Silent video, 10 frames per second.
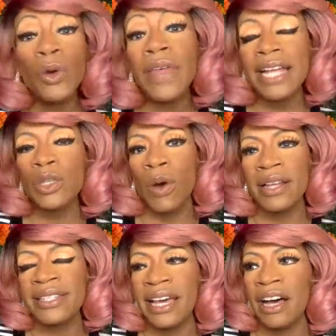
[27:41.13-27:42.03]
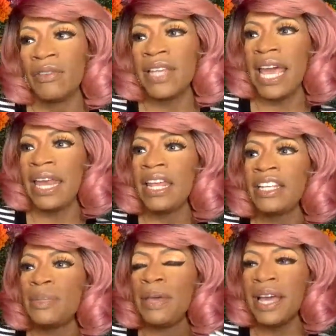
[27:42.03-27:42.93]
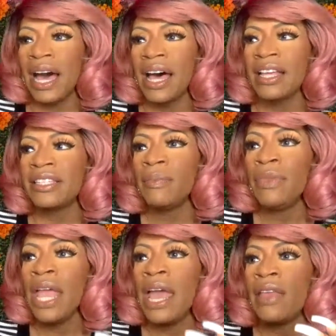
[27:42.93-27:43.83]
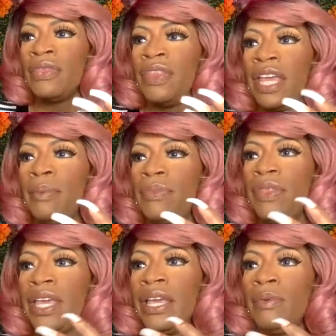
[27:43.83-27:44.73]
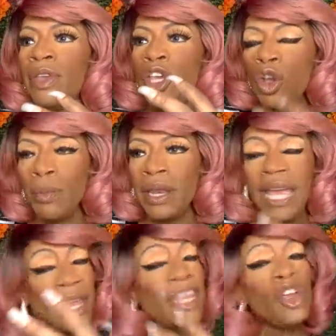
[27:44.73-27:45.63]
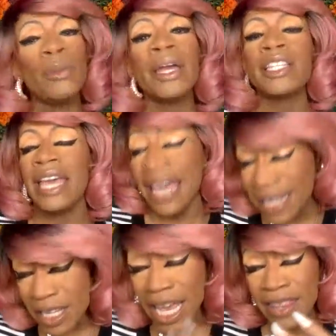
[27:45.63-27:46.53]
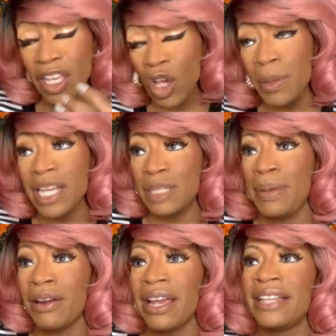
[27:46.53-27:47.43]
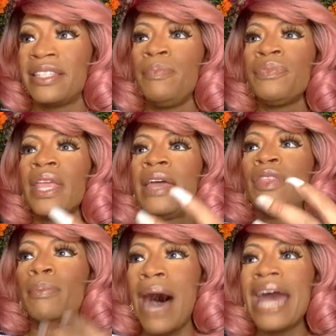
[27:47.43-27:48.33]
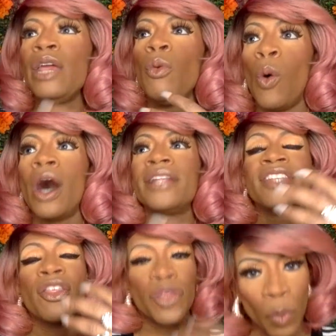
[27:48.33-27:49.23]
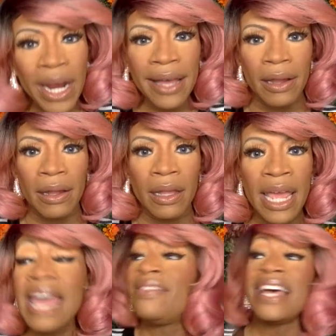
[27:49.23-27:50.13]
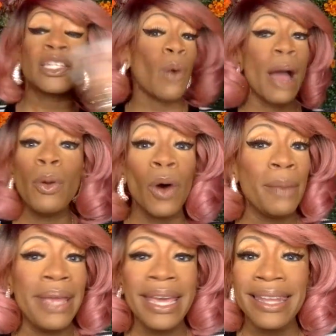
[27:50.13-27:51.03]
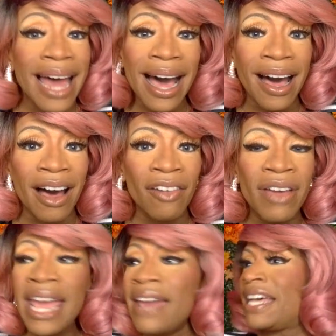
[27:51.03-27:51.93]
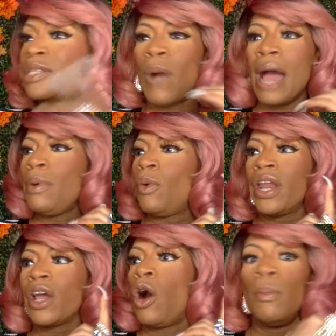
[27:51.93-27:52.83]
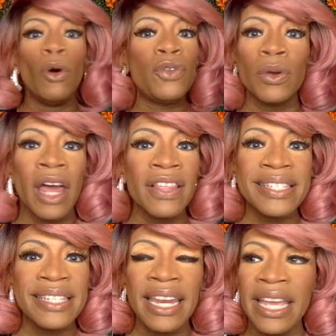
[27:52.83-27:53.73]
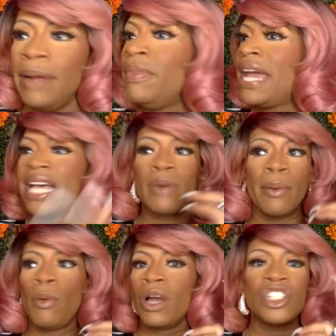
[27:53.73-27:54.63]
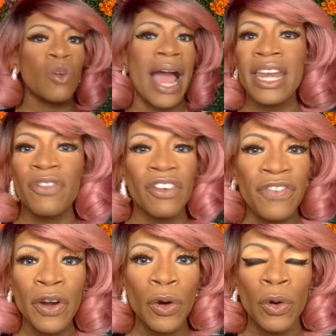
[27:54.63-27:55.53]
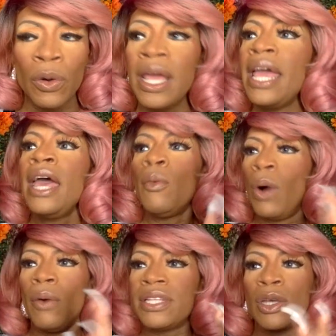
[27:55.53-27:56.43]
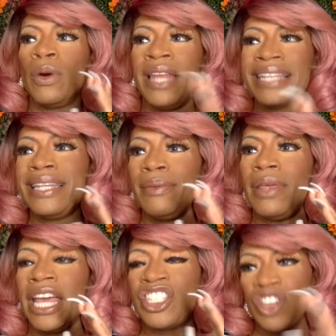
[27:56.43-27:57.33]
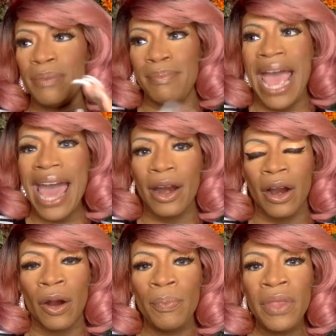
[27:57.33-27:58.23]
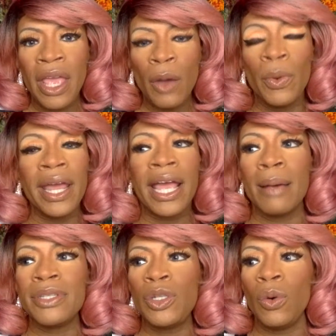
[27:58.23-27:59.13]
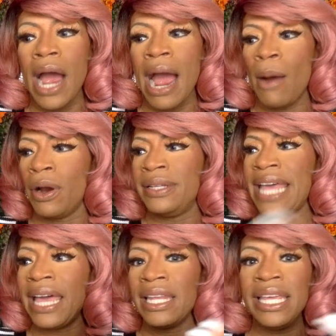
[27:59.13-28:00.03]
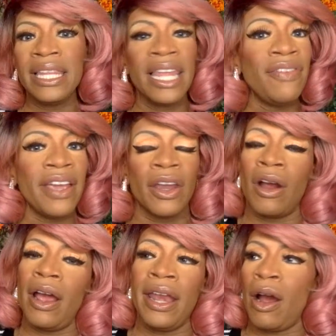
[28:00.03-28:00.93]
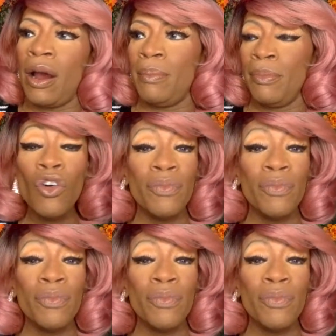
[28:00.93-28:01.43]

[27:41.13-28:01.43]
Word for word: we do that to ourselves, and it is because the the human in the human in the human experience, the body wants thrill. That's mm. why we want to be in love. That's mm. why we hmm. want to go move to another city. Mm. That's why we want to try different food. What? so it doesn't, it shouldn't matter when it comes to hmm. our daily living and our and our